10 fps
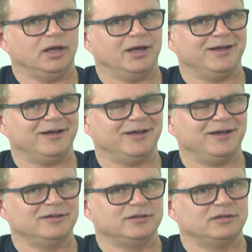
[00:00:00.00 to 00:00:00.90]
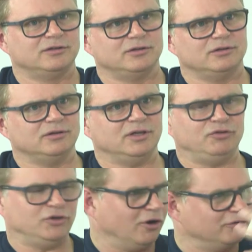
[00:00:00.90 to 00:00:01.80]

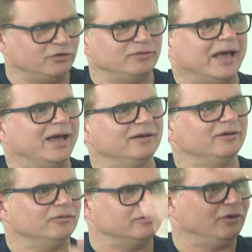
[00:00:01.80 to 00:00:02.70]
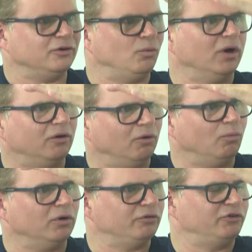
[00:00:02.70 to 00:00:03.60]
If you can't do that on
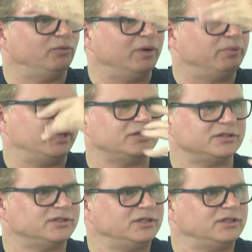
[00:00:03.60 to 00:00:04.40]
one or two web pages,